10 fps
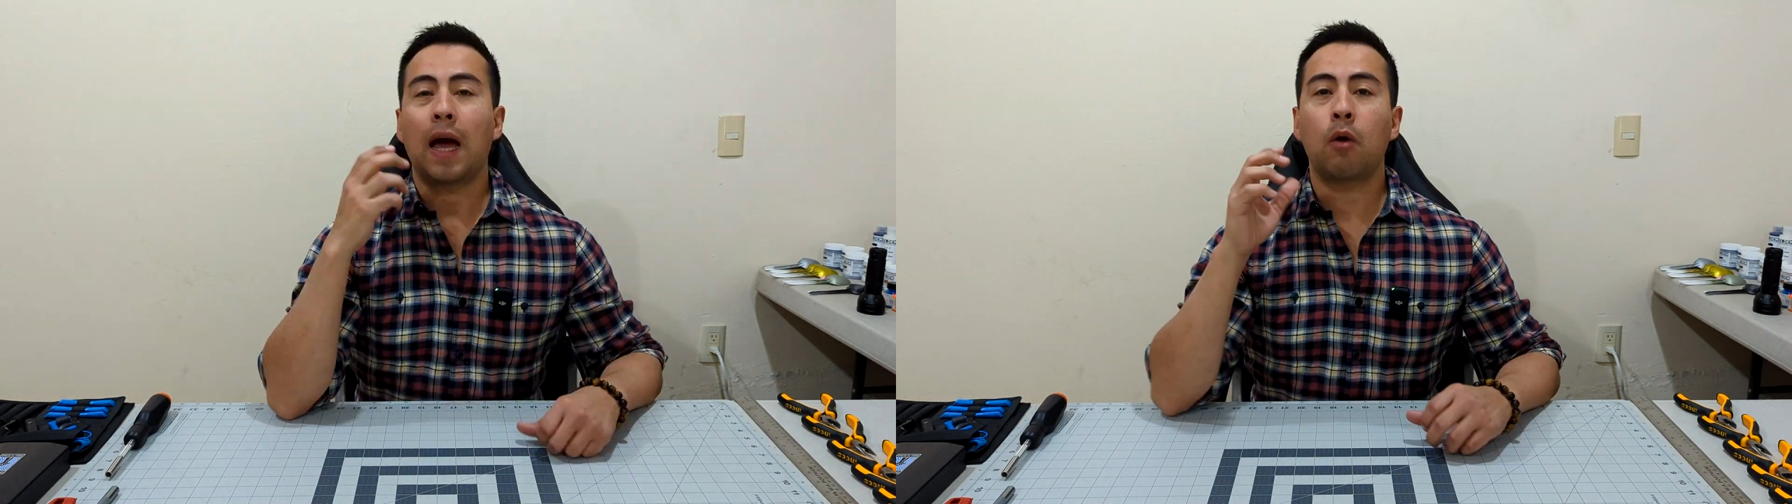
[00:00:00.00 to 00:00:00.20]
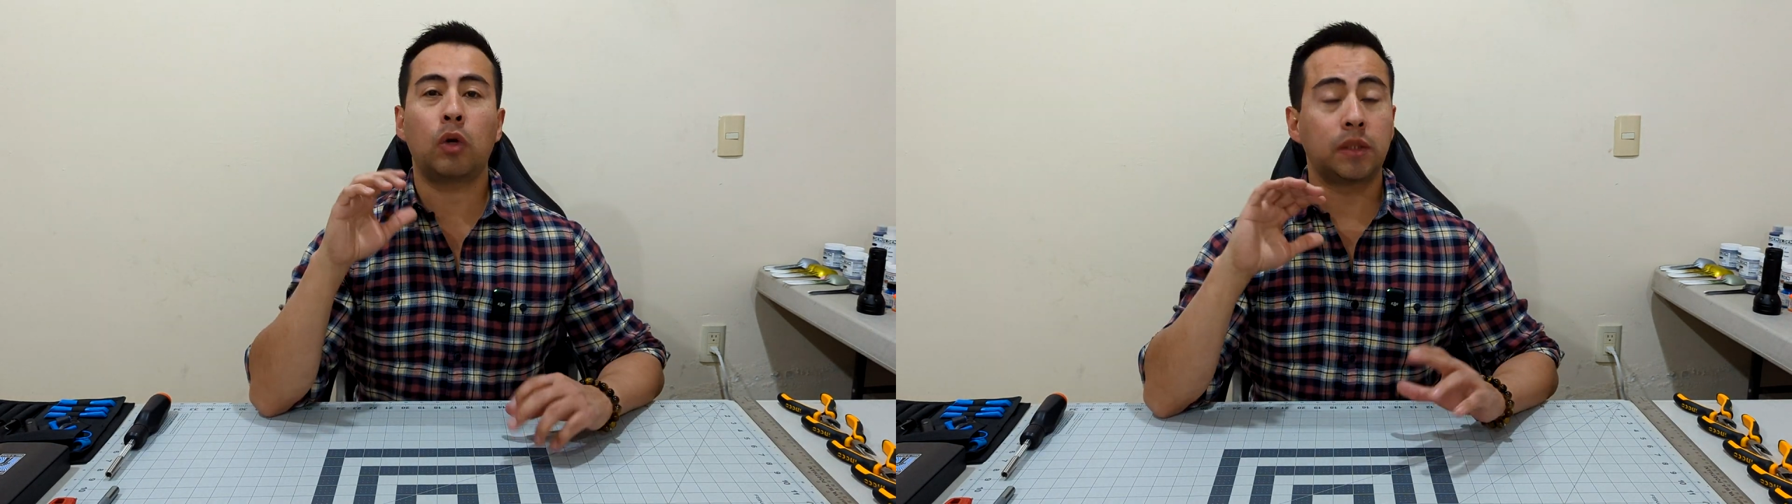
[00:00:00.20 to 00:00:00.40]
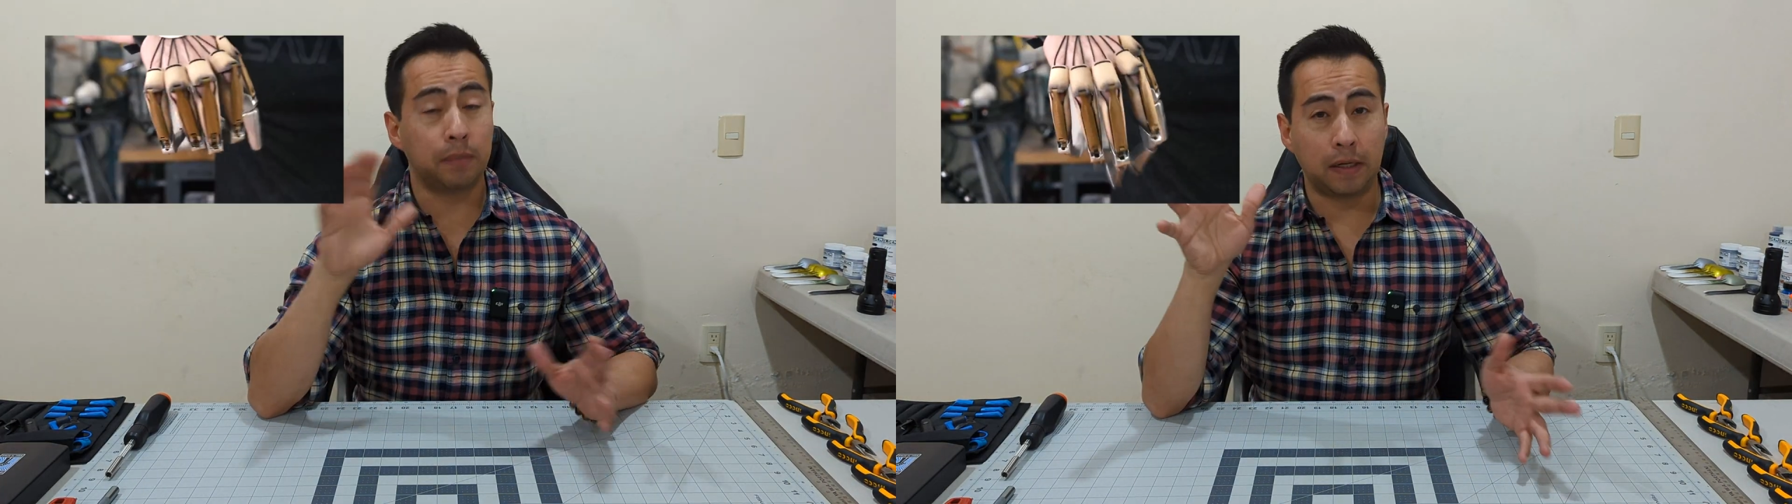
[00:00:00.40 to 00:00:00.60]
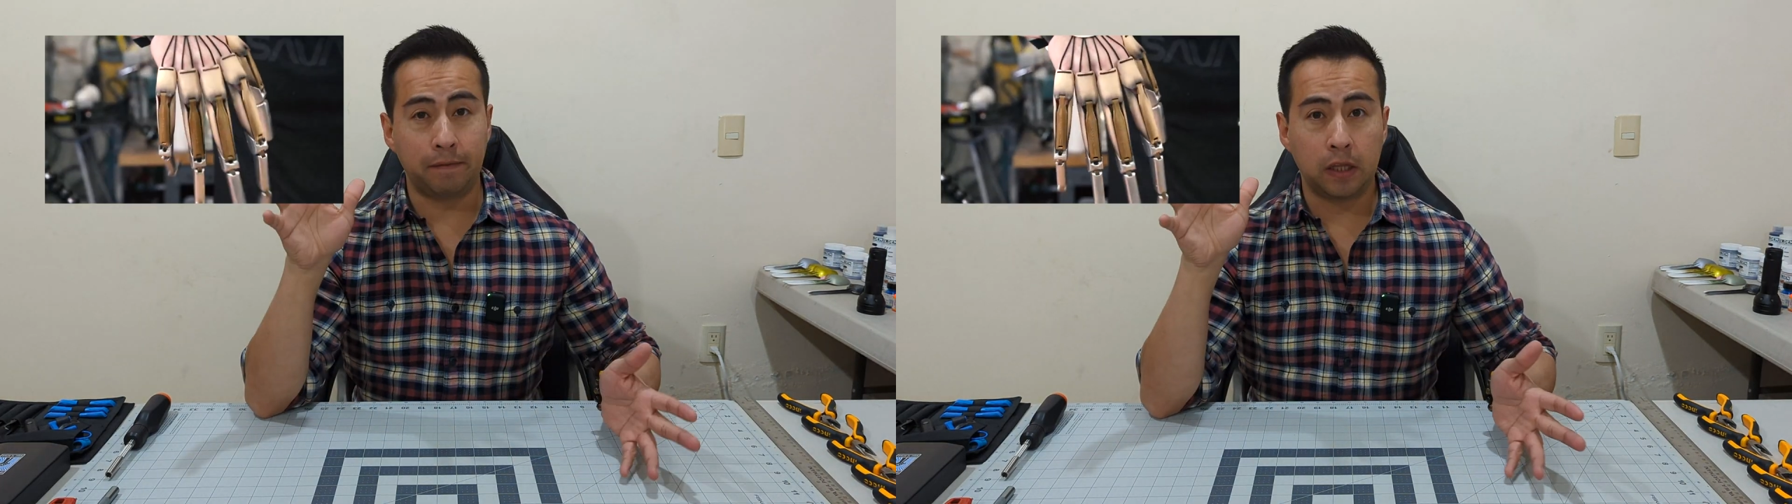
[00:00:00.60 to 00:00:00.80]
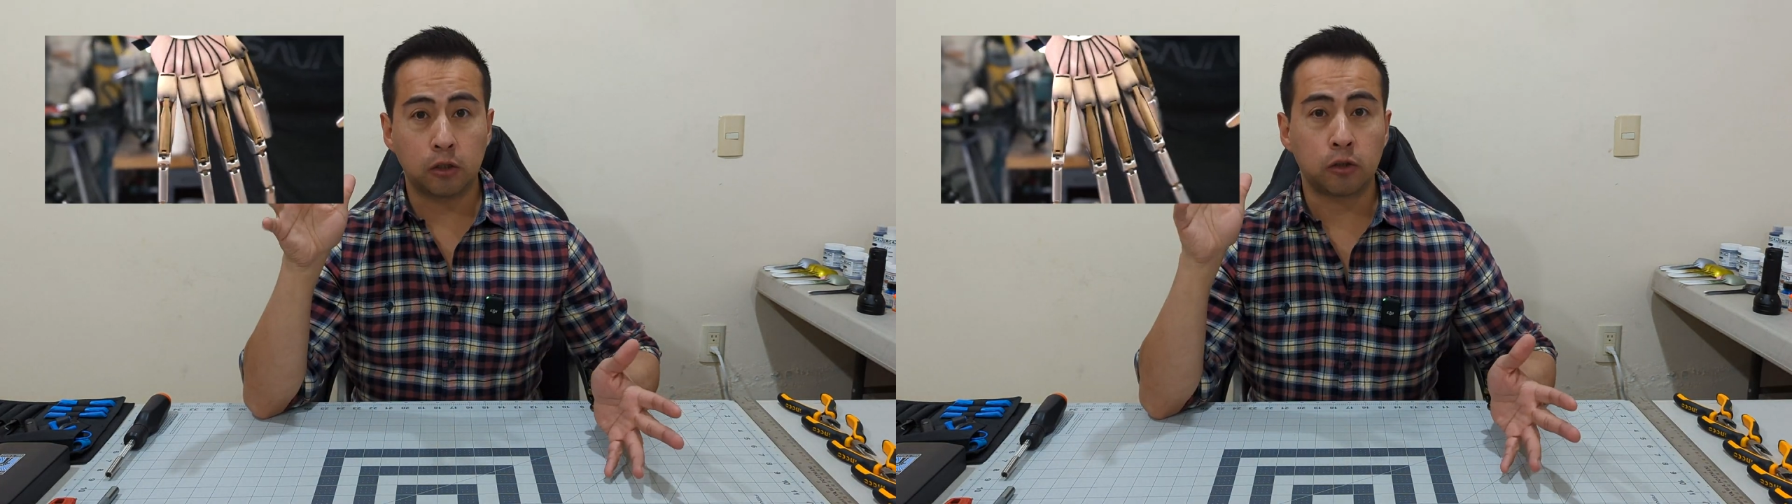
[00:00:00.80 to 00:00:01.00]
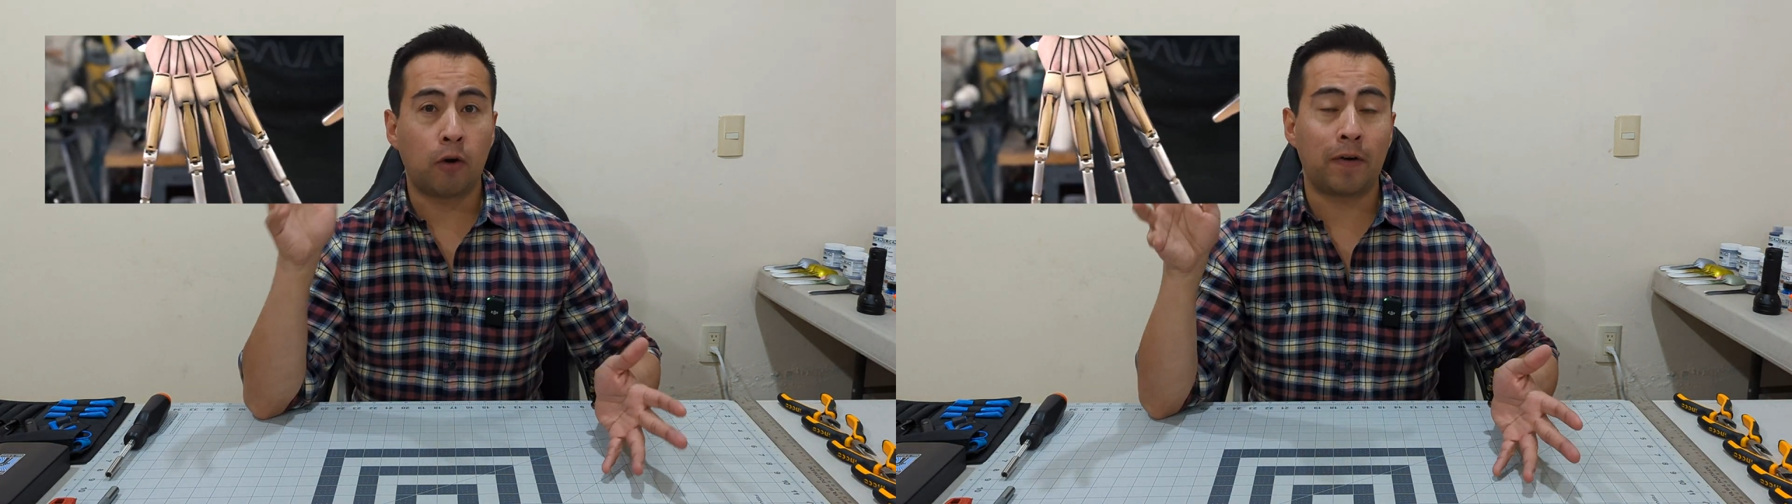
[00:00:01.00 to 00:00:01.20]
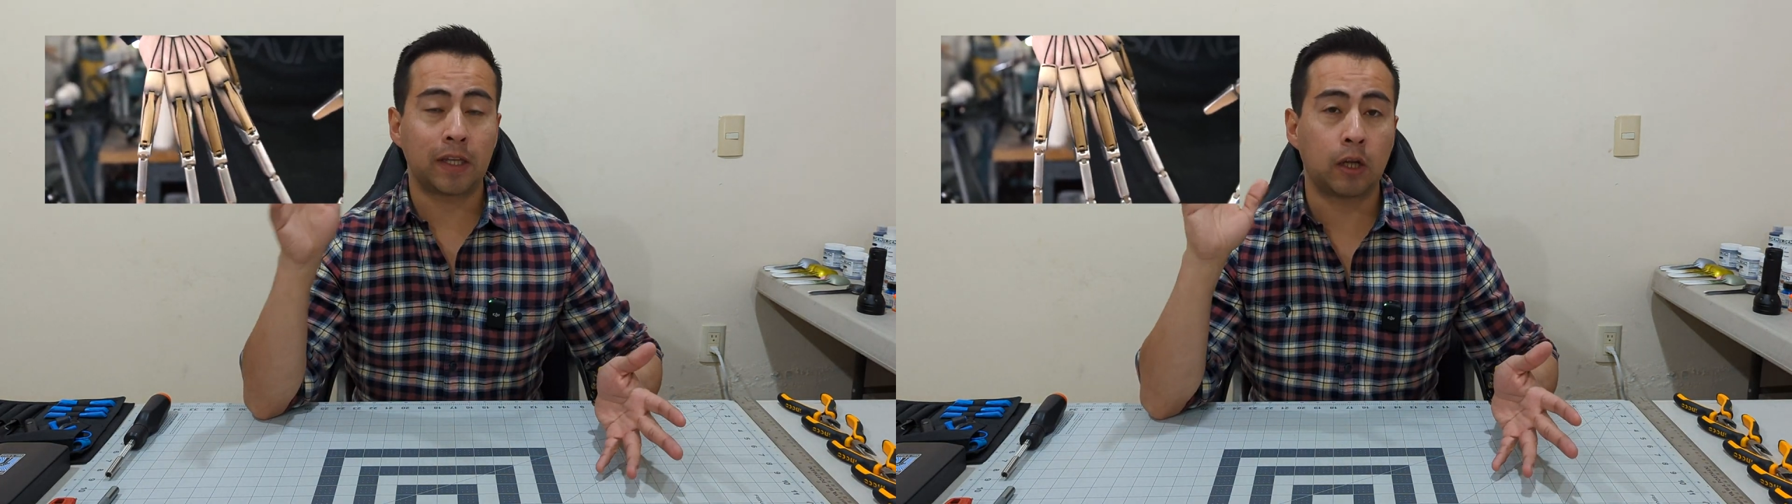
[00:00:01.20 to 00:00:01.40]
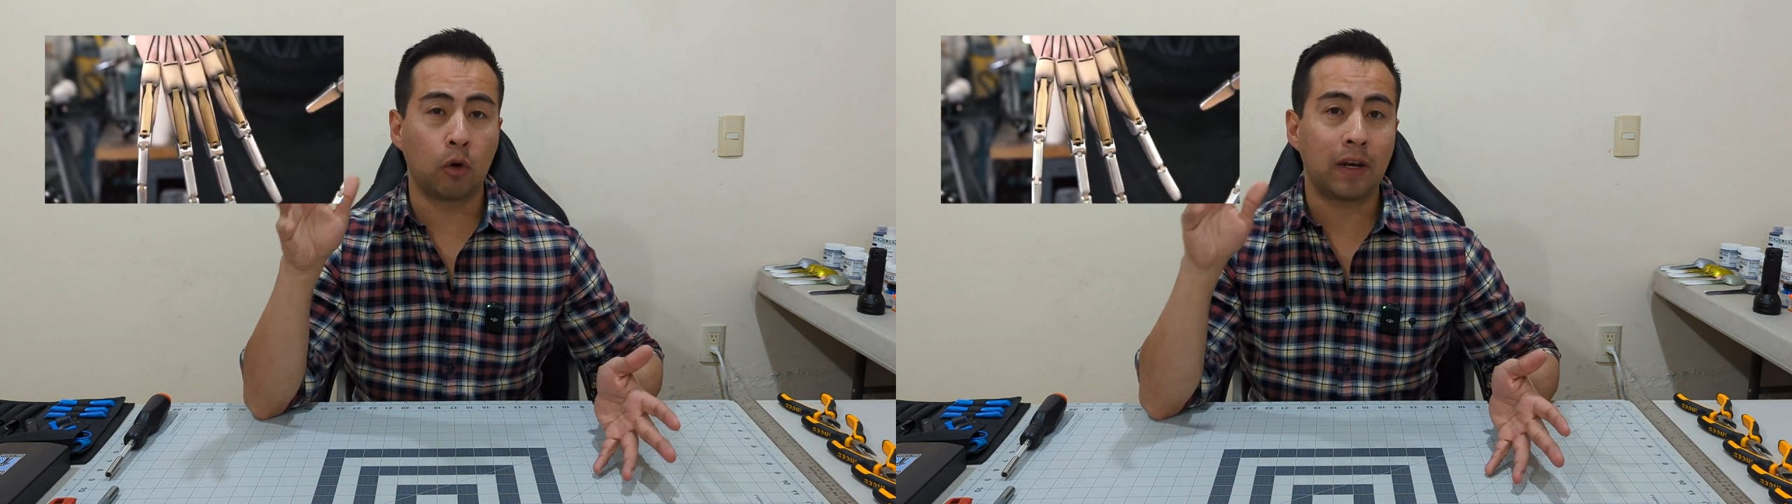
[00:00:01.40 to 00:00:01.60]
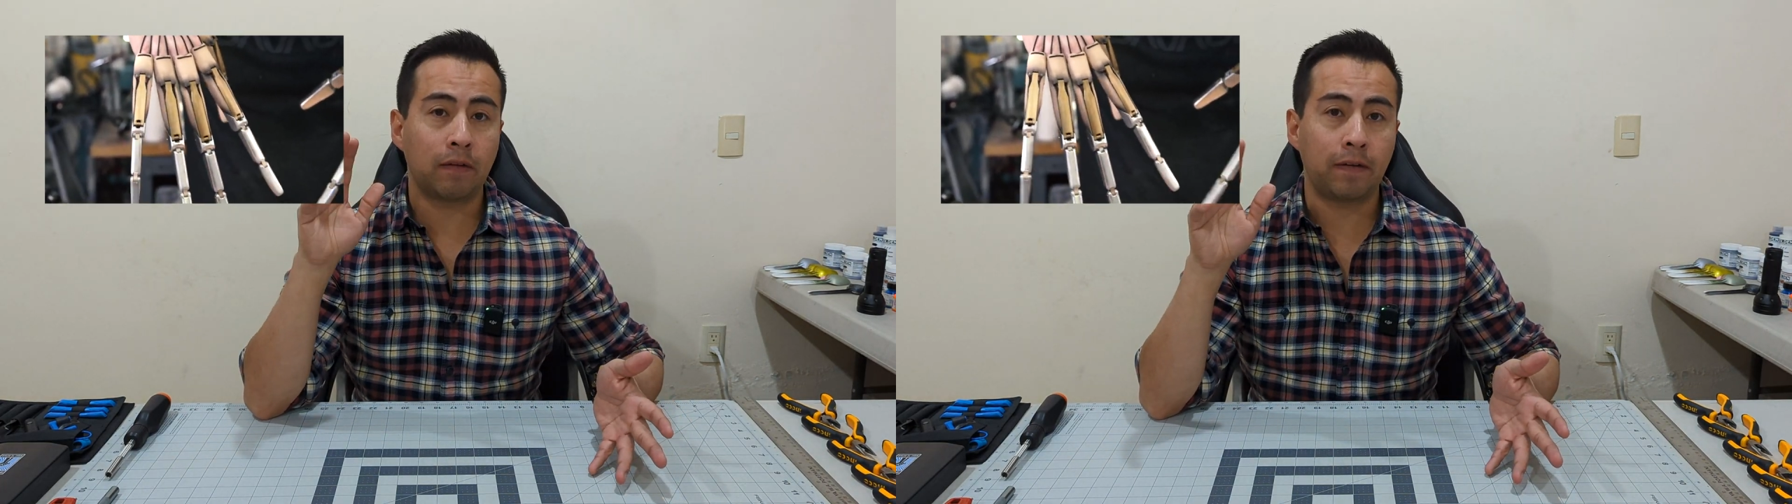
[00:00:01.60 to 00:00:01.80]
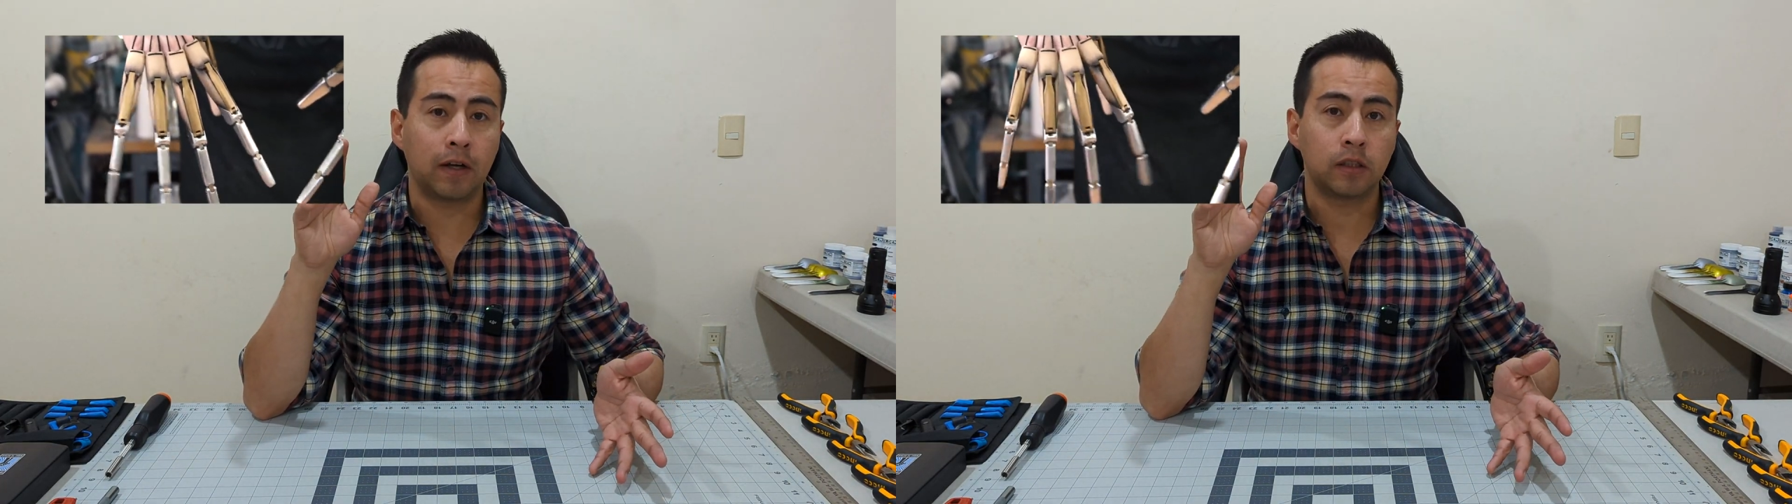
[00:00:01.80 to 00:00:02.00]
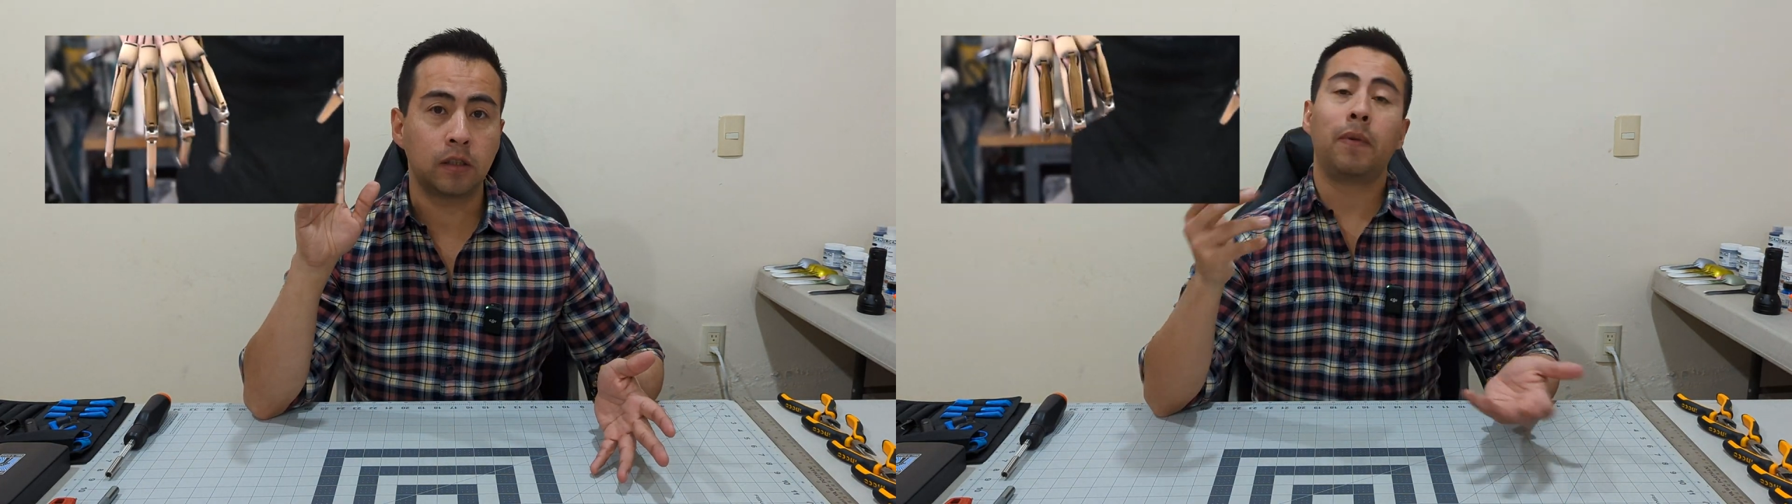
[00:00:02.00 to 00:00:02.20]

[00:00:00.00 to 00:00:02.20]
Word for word: I watched many videos of articulated fingers,